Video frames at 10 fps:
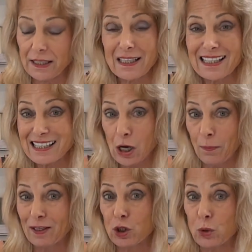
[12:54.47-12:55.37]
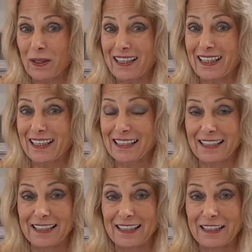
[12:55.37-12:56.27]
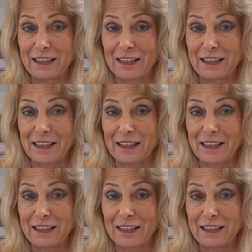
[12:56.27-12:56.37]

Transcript: is coming to an end.